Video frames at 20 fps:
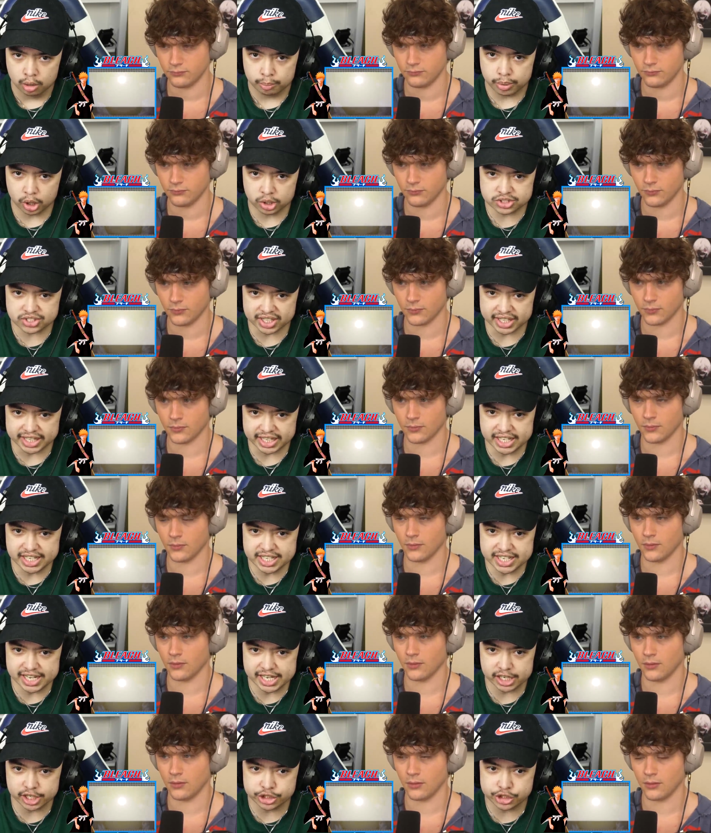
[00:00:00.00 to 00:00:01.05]
Speaker 1: Bro, it's like
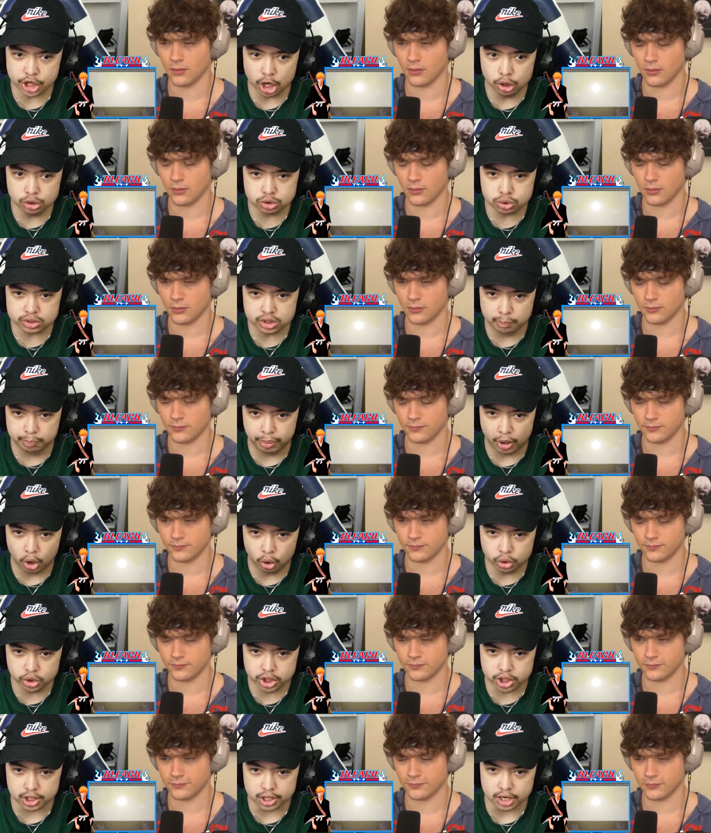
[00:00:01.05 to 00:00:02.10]
Indiana Jones with the
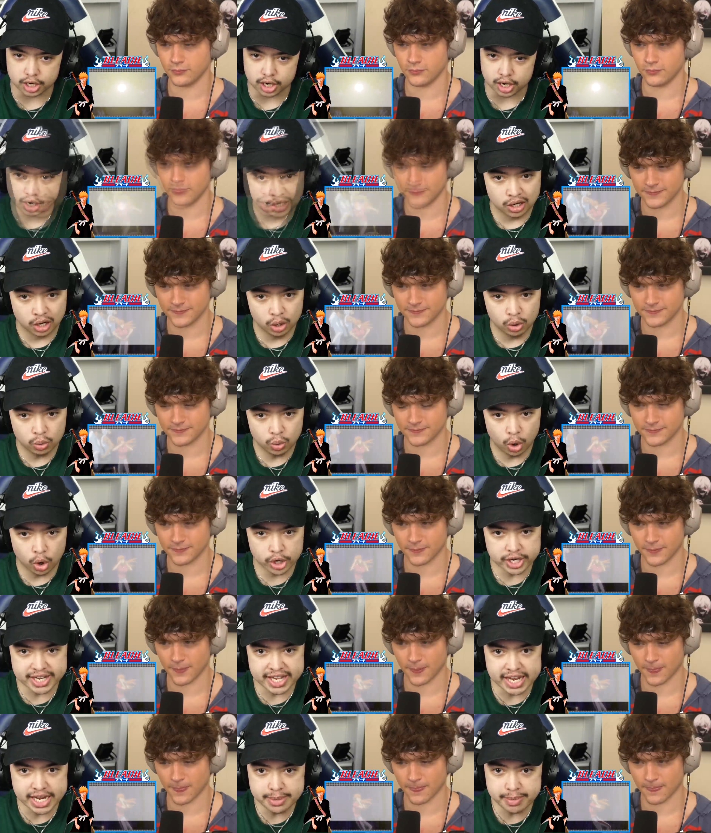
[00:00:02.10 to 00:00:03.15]
boulder. Oh,
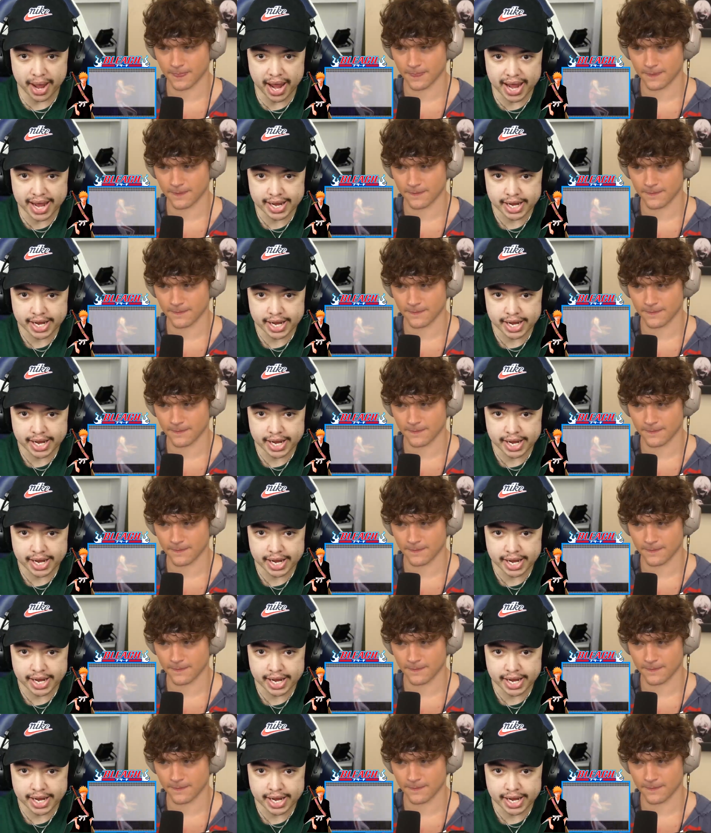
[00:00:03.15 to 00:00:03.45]
Orihime?